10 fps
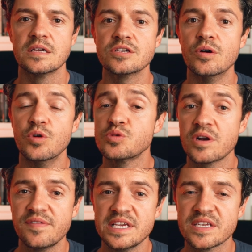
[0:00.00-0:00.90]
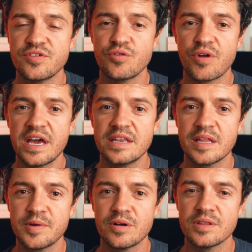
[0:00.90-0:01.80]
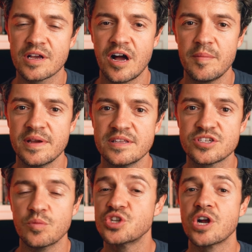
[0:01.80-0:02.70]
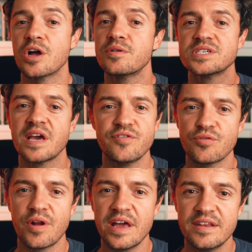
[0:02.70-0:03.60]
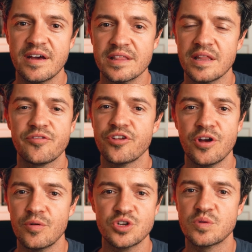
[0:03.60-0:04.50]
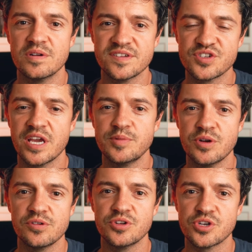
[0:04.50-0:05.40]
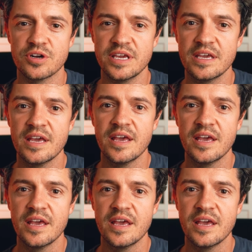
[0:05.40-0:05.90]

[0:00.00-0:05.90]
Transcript: So, which one of these have you read? Let me know in the comments. Which others have you read? I'd love to know which ones have shaped you on your journey.